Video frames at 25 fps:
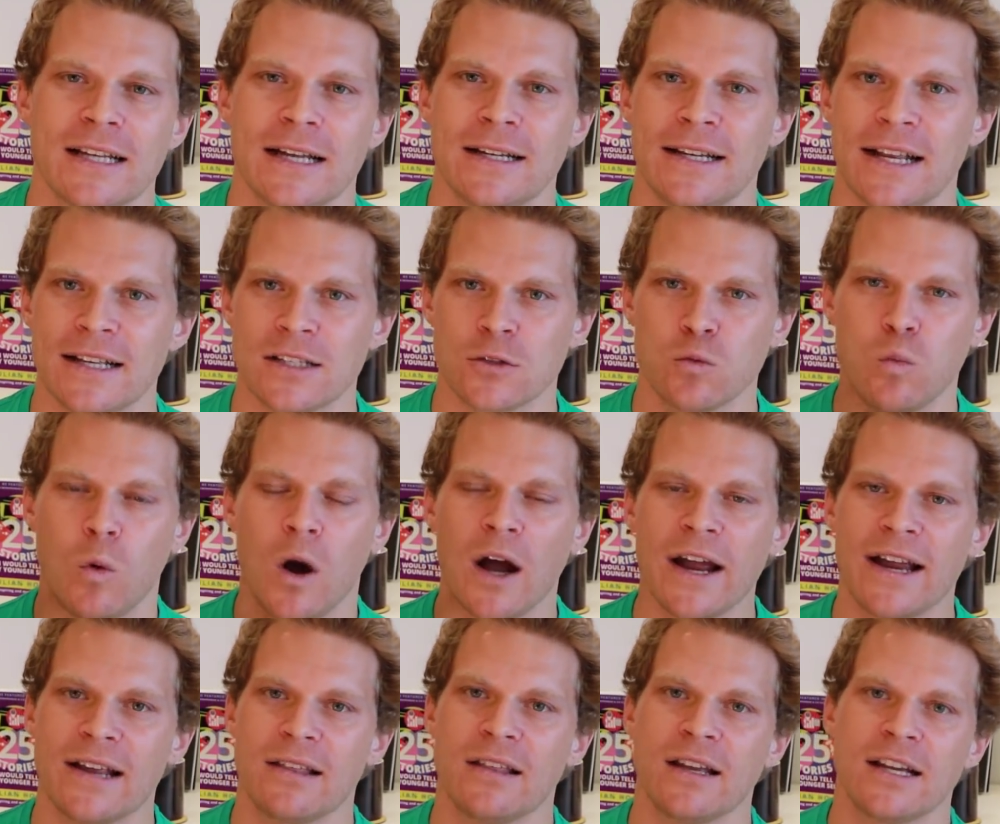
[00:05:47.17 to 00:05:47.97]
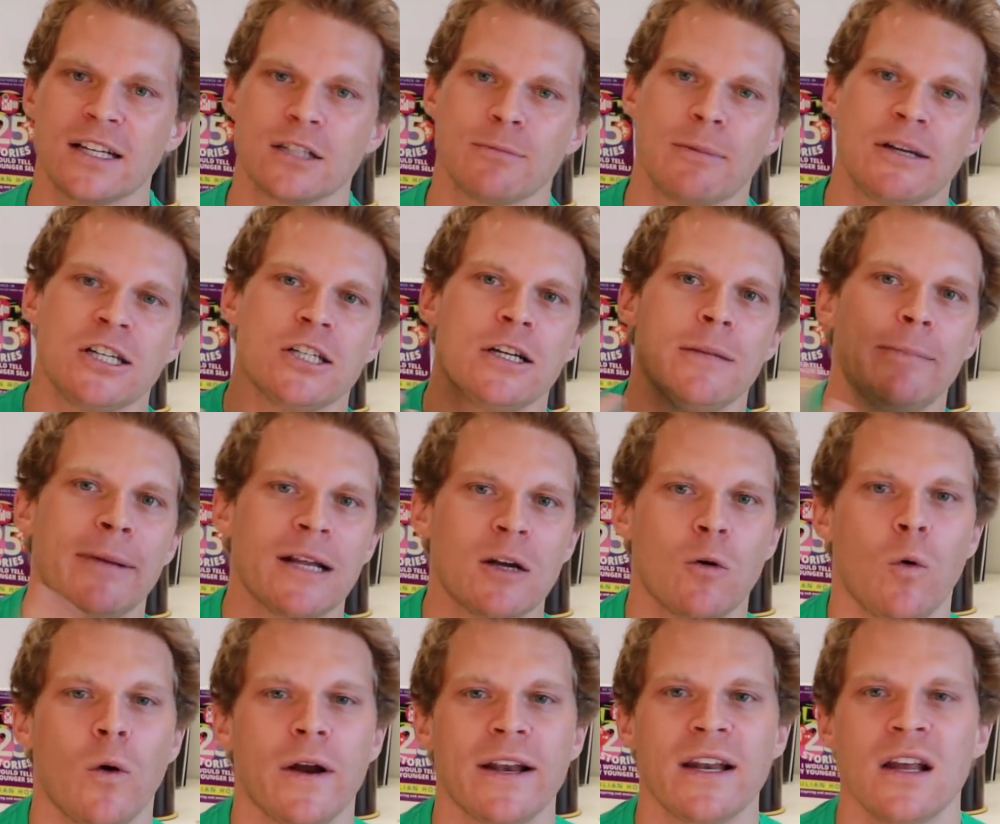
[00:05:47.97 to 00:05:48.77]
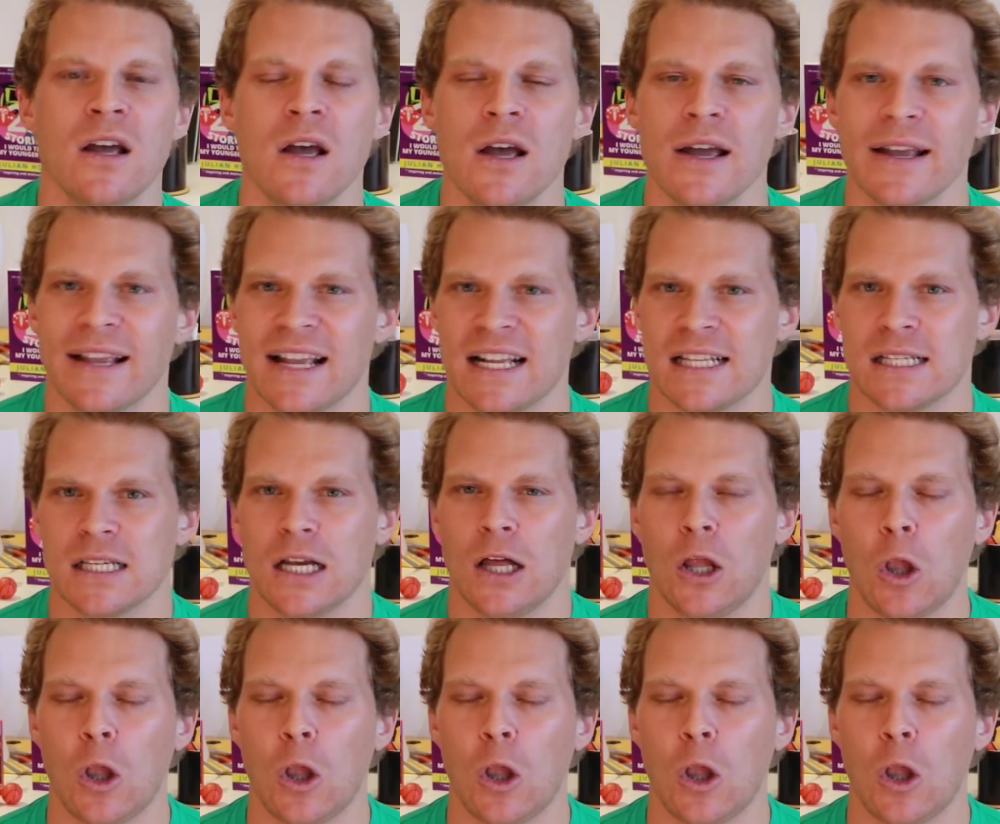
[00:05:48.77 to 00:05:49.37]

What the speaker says: And that's why I think especially Bitcoin gets